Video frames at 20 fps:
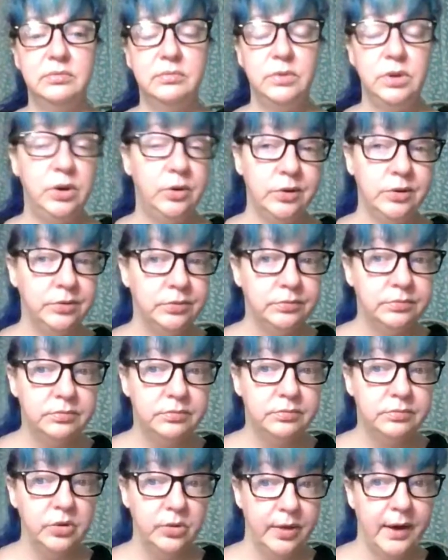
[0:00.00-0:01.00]
You could
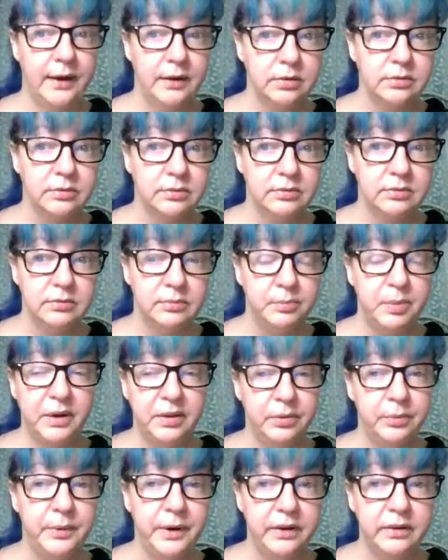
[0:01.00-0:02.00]
do that, by
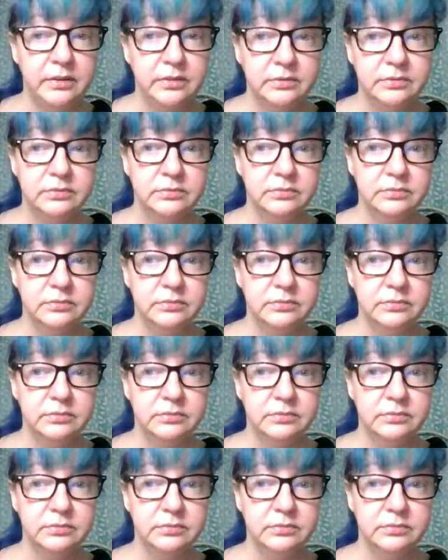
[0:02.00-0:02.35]
the way,